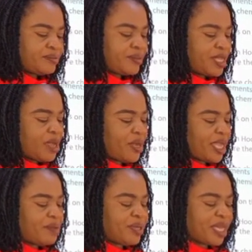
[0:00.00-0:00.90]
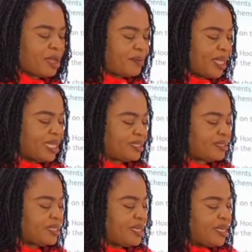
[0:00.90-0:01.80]
our chemical balance.
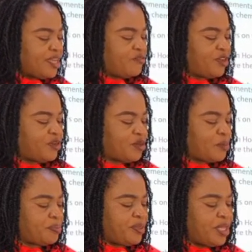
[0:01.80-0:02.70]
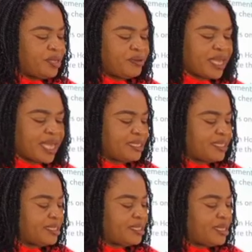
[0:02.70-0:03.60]
If we drop, look at
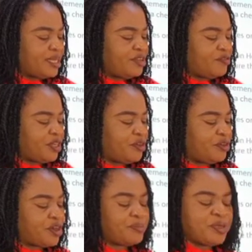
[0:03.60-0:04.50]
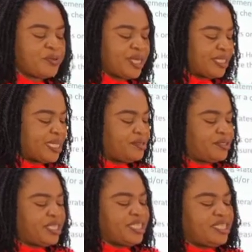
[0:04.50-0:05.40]
it, if we drop the weight here, you
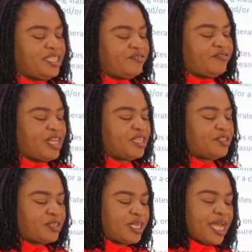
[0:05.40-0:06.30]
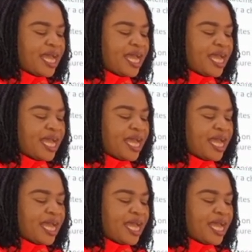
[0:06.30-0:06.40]
see the deflection.